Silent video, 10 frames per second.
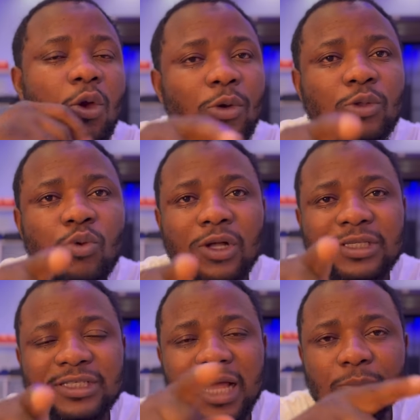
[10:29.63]
With
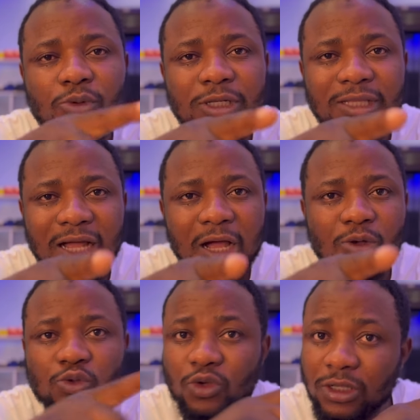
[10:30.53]
what is happening
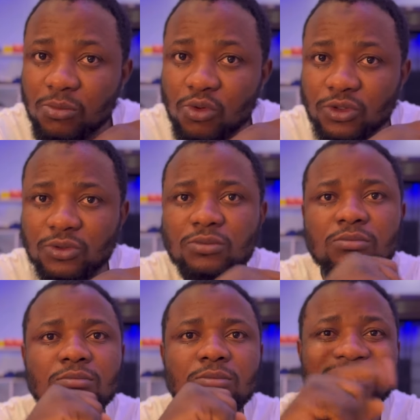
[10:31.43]
now to Igbos,
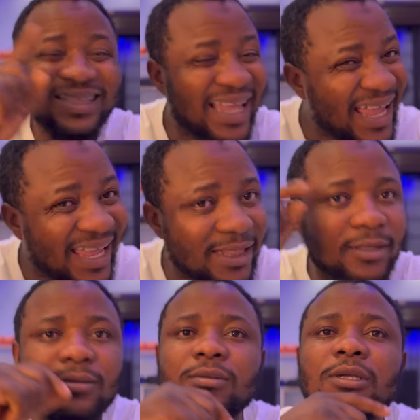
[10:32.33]
then